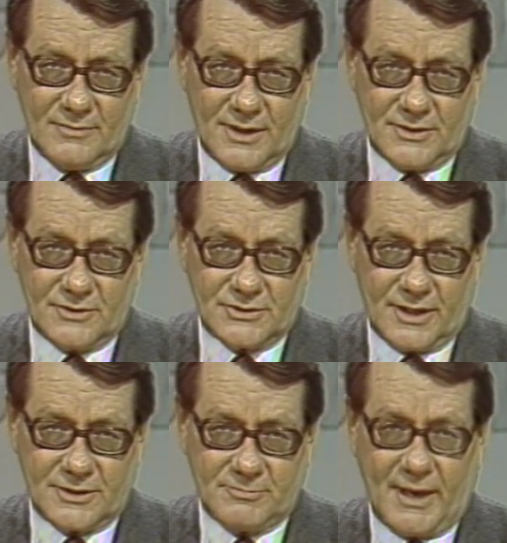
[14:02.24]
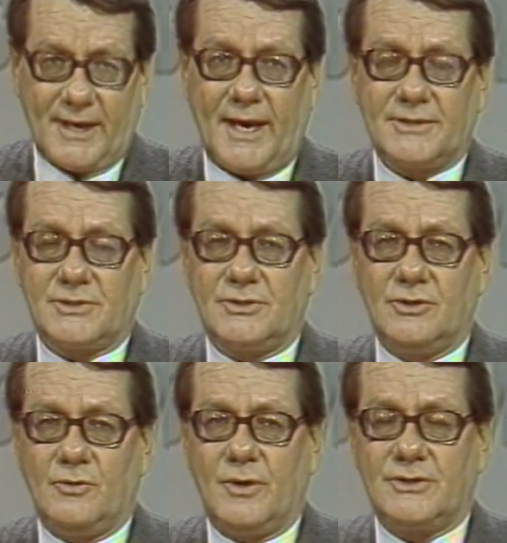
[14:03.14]
But News Center's Pat Anson,
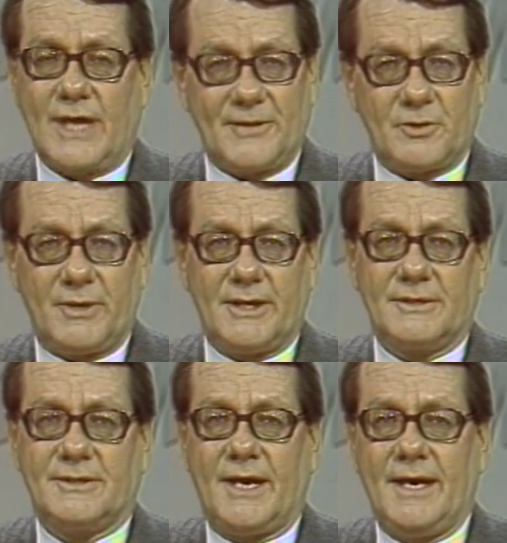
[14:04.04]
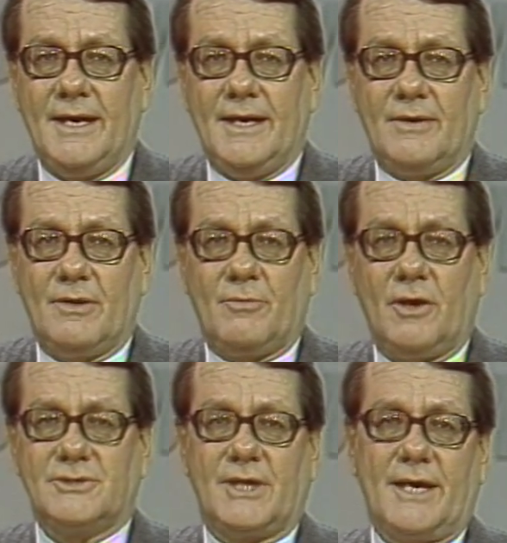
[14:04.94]
who was at the meeting today,
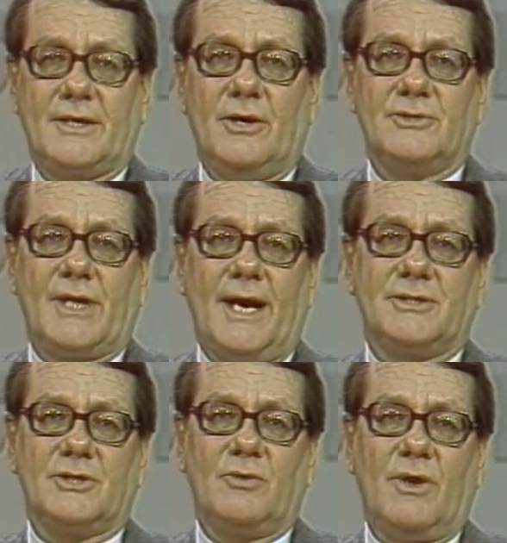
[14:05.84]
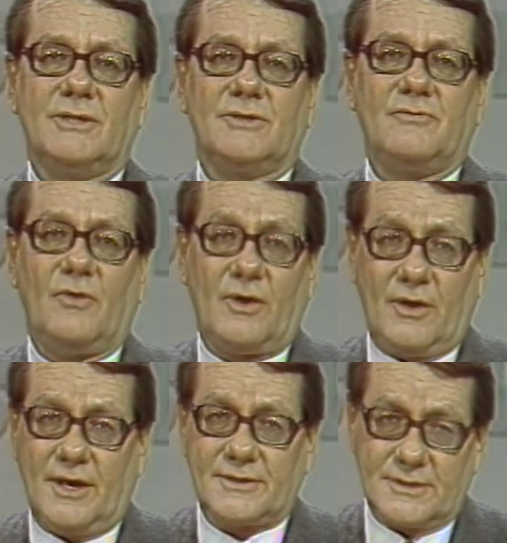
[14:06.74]
reports Tenneco's answer was a
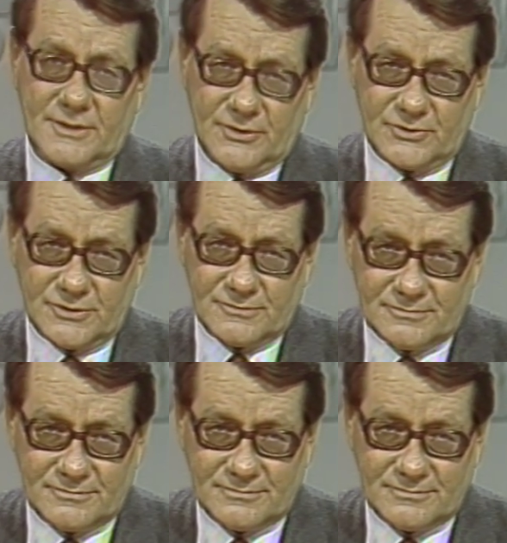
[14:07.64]
foregone conclusion.